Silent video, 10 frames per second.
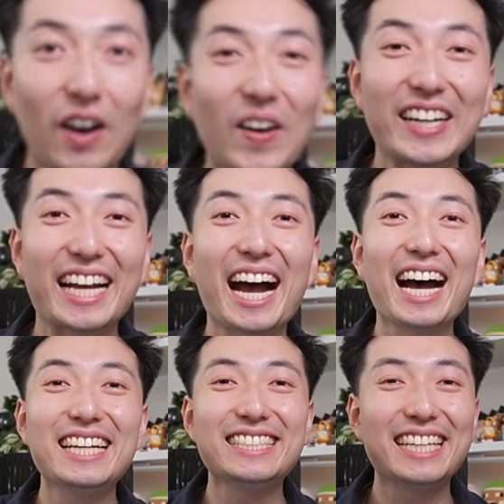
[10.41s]
Alright
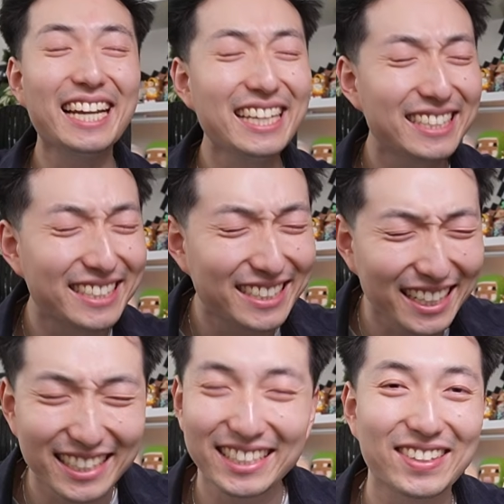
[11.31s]
guys, it's
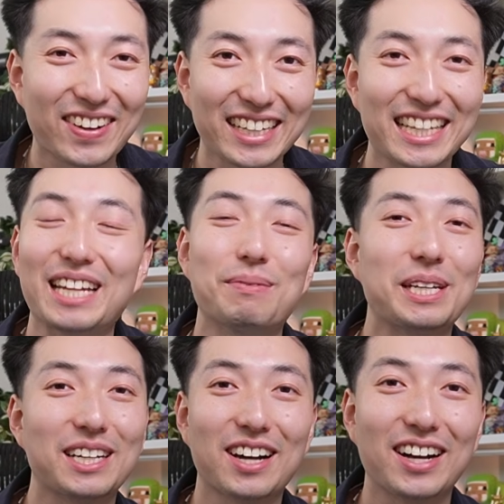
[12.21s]
such a great day to
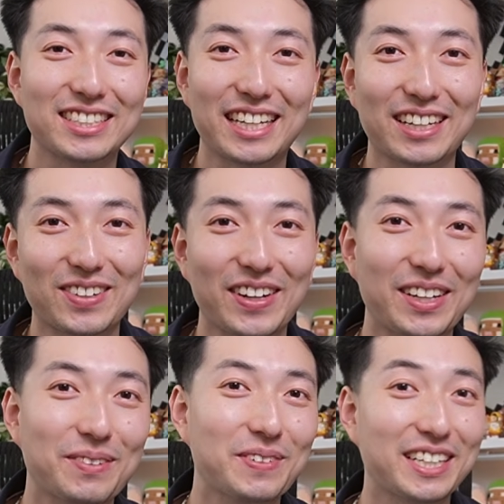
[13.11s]
be a content
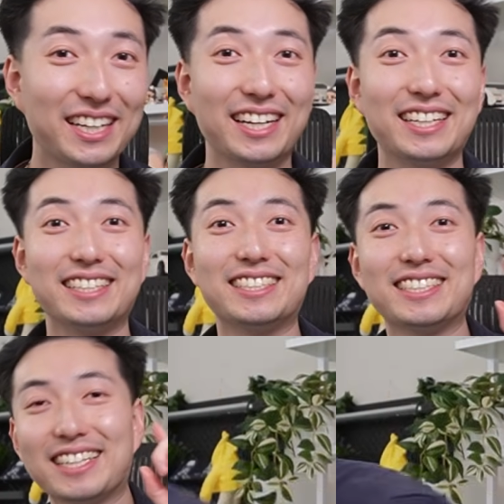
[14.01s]
creator
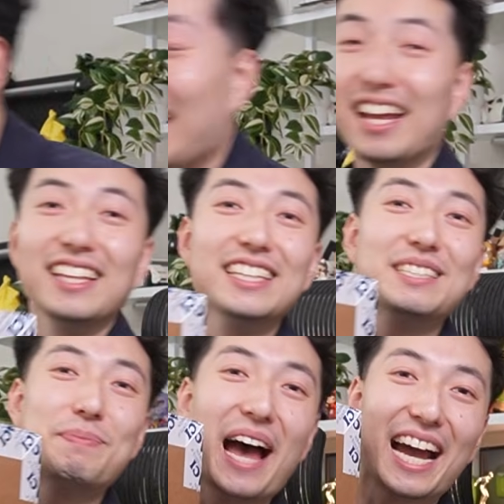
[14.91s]
because in
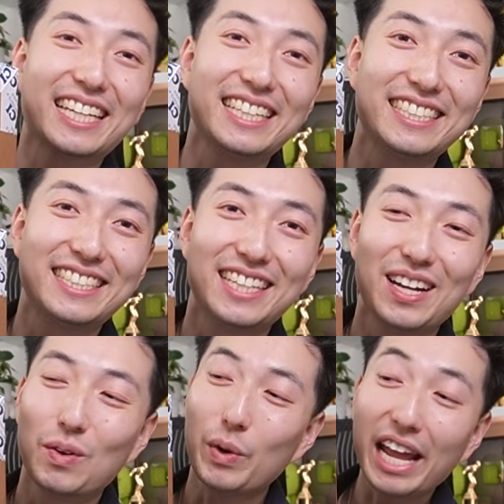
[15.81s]
this package,
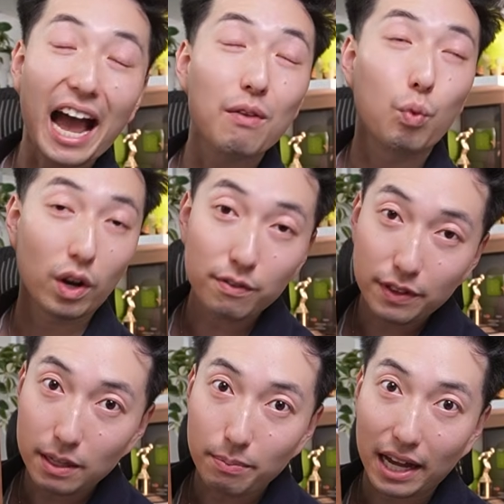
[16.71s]
we have one of
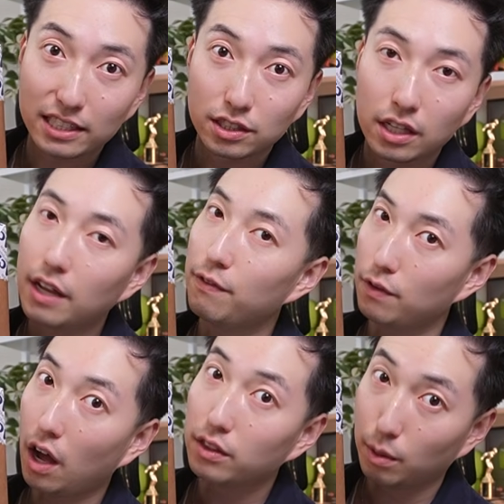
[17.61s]
the best, if
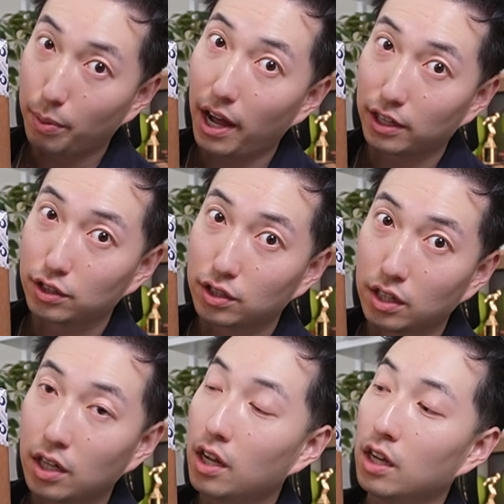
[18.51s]
not the best,
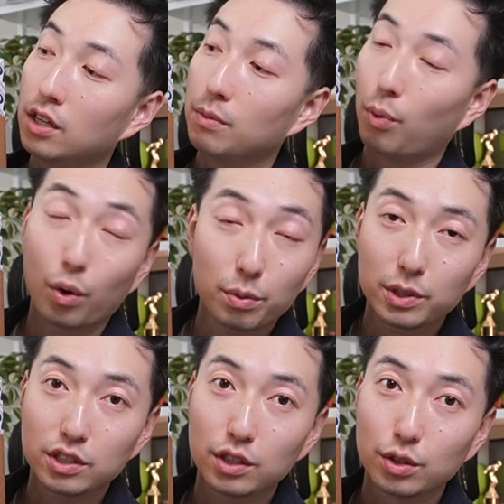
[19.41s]

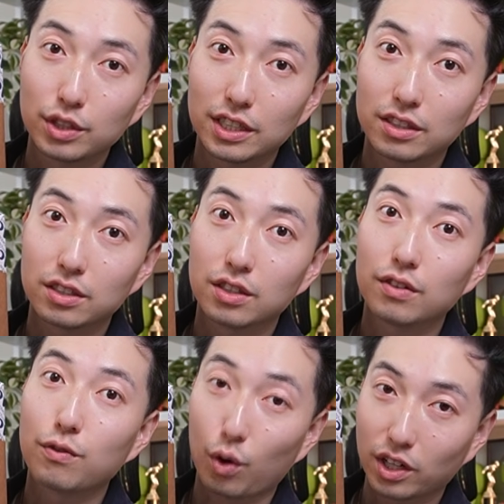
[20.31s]
portable solutions
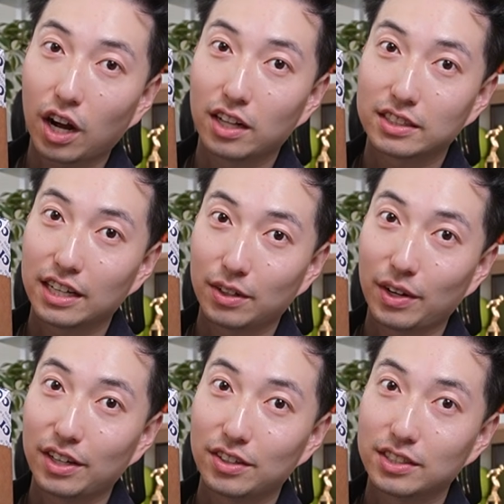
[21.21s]
for content
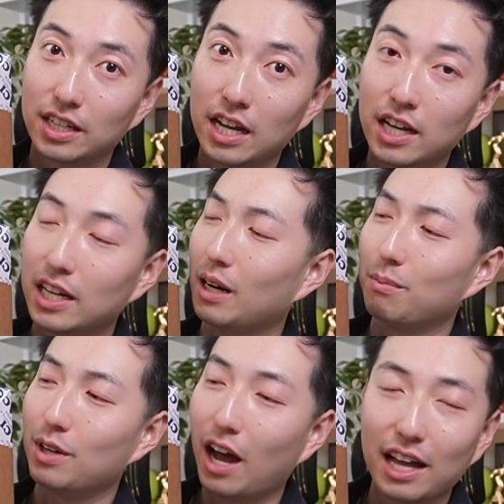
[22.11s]
creators. And
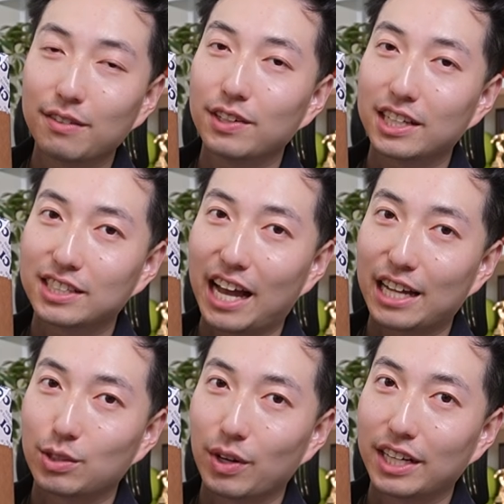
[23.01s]
I'm not even
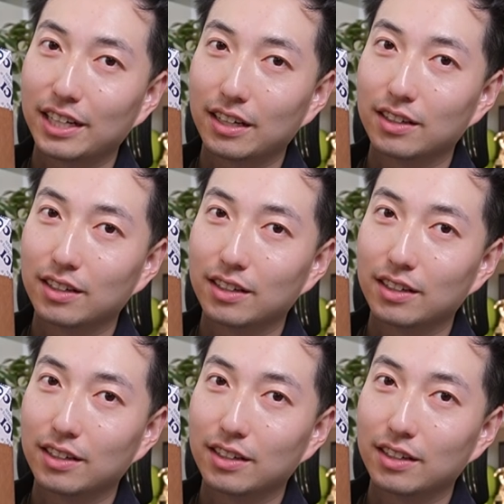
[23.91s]
exaggerating,